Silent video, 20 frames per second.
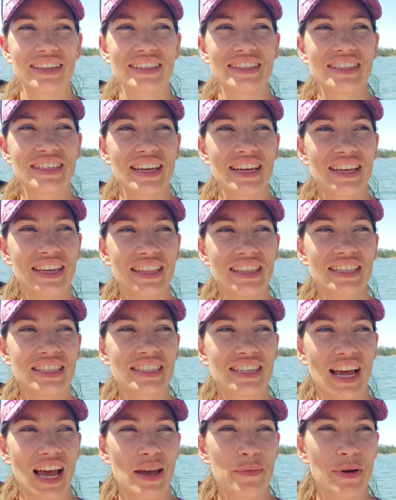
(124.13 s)
taking this
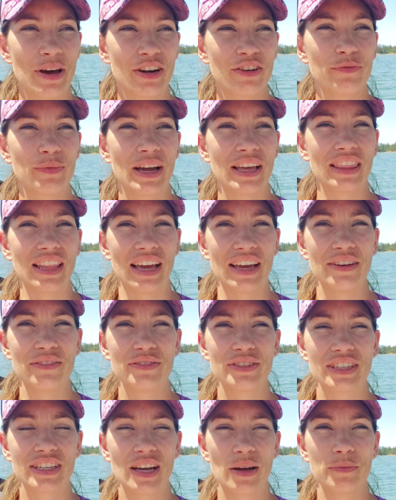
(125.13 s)
time out of my life
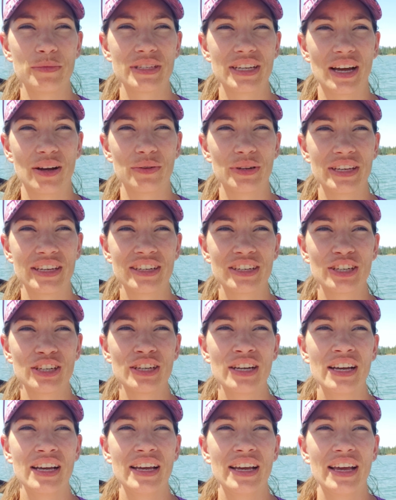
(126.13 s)
to come down here
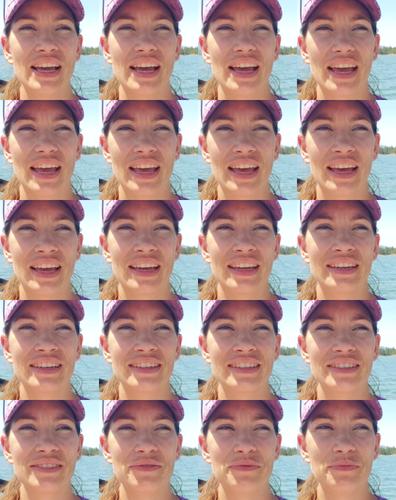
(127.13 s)

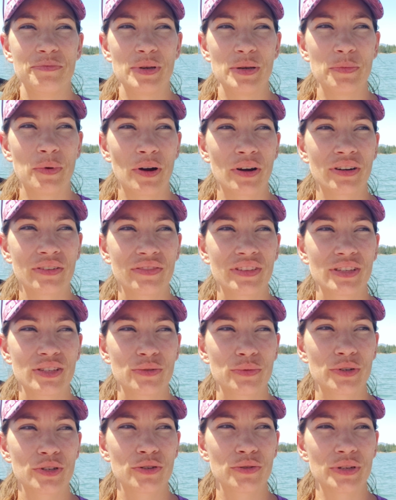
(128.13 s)
and be part of this
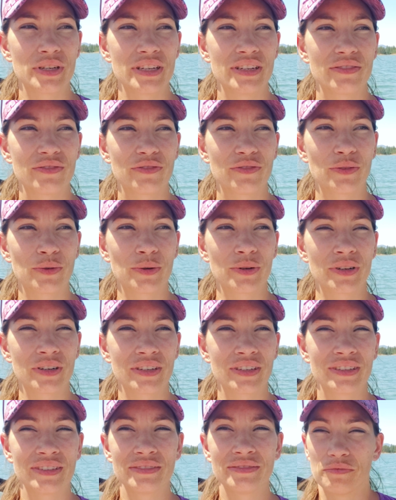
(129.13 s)
retreat
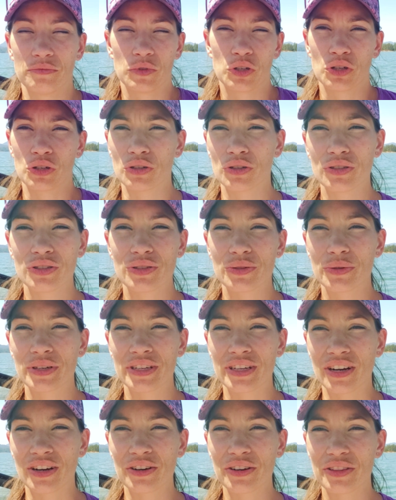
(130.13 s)
for girls who are
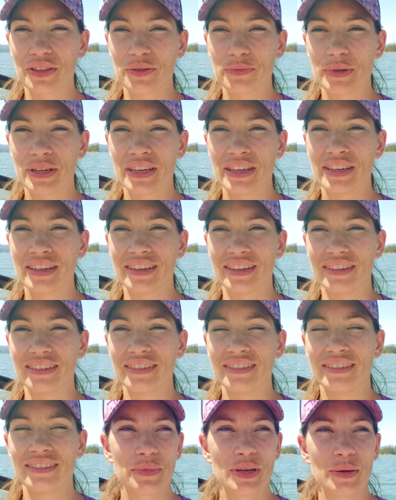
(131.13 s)
younger than me
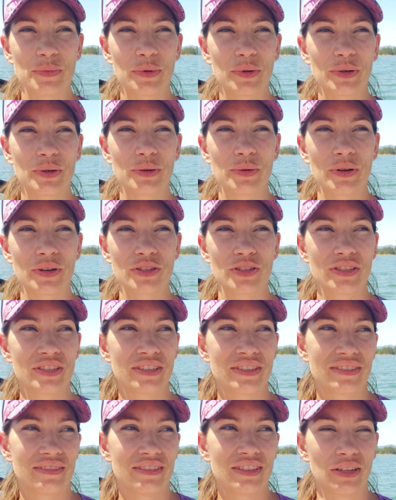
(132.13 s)
and people who are just,
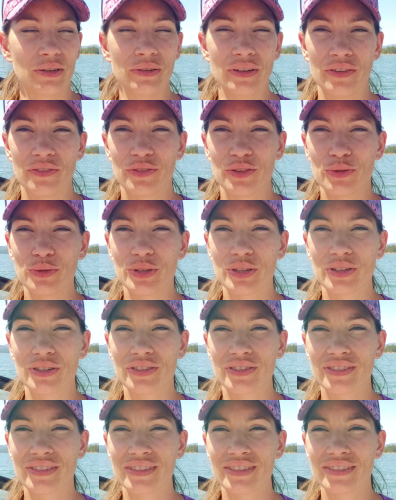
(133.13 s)
a few
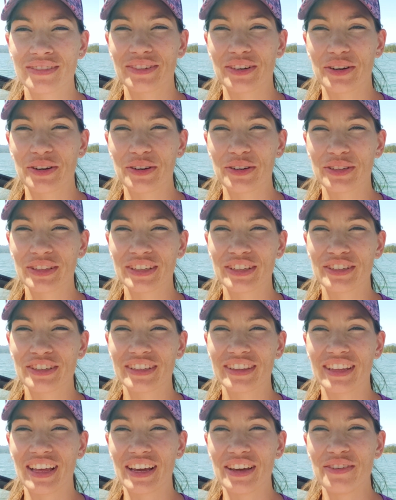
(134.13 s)
years earlier
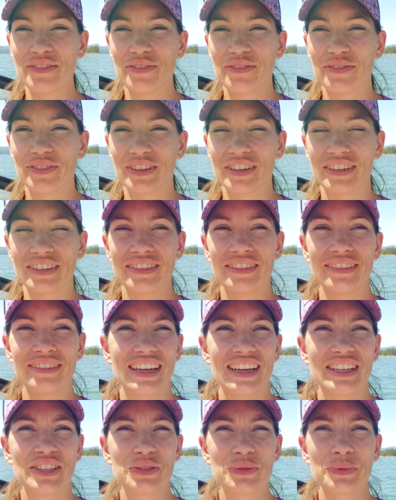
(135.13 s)
in life. And
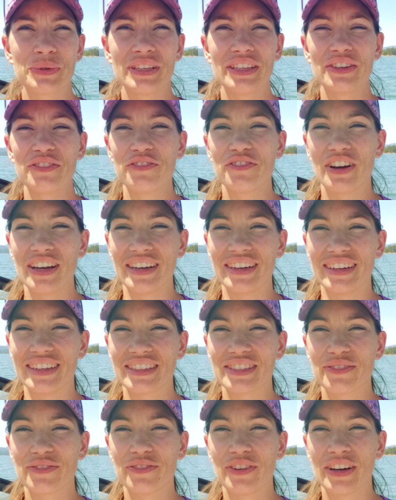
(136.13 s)
it's really fun.
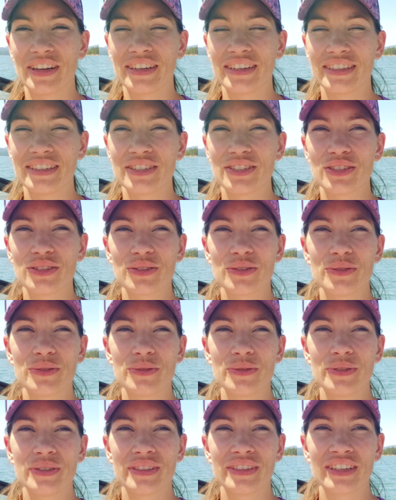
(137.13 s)
It's fun
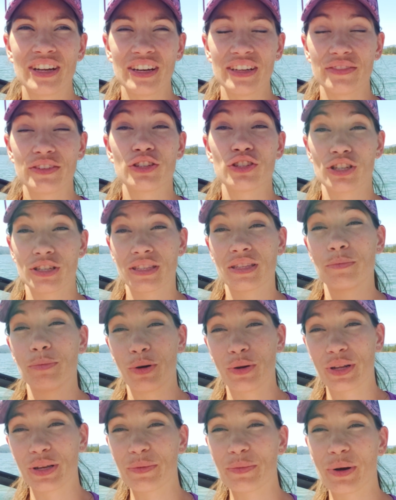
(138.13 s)
to, not even just the
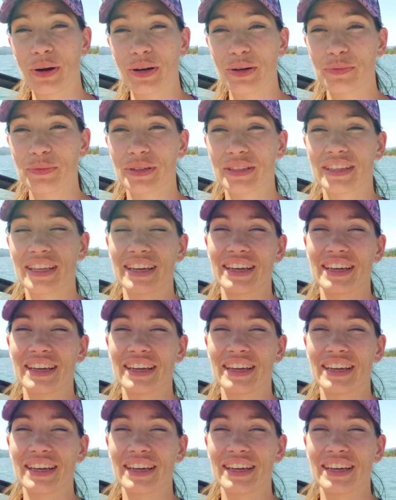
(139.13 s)
boating part, but